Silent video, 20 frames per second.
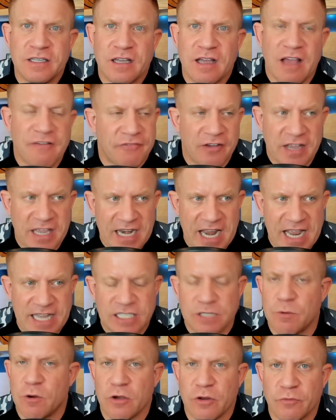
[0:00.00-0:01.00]
I fucking hate
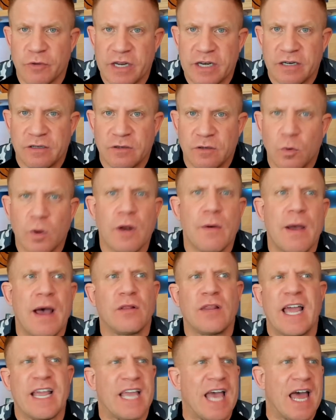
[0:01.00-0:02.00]
smoking weed. What about
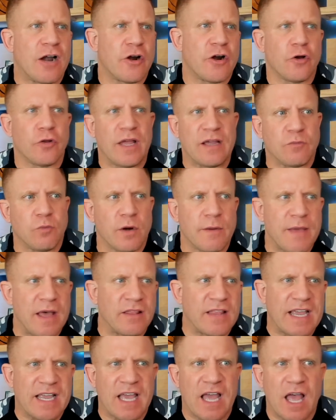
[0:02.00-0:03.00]
like, I don't know, like what about
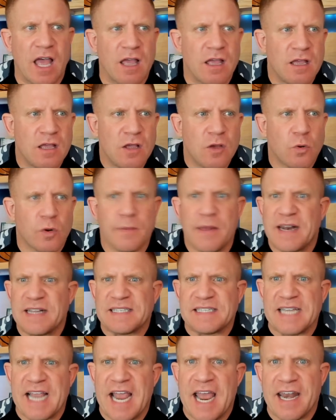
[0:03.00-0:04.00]
a
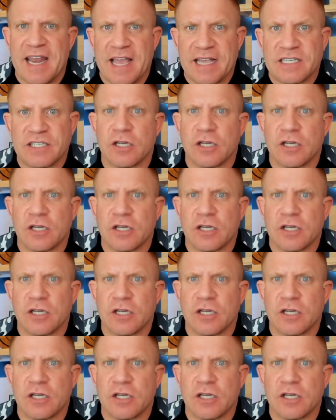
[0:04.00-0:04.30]
Xanax?